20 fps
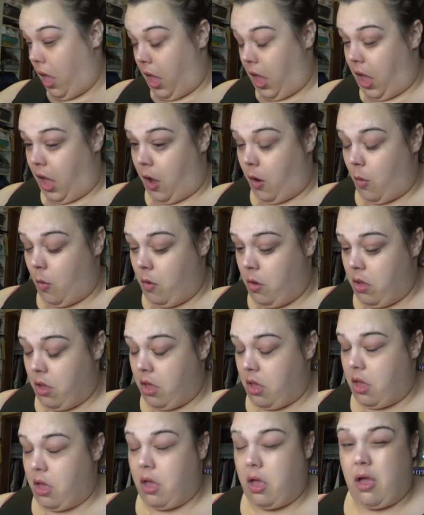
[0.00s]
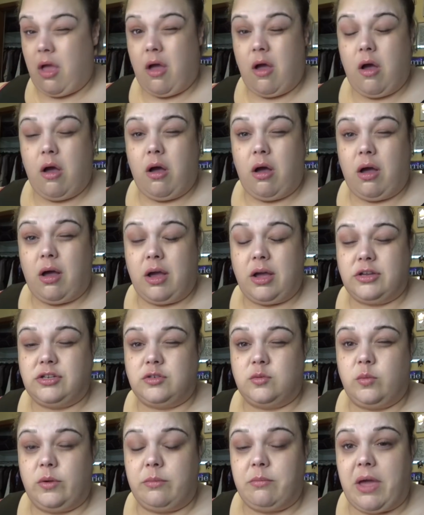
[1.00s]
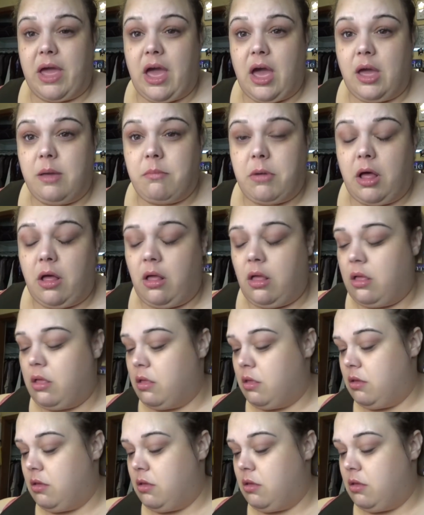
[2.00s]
Ow. Oh, I just went in my eyeball.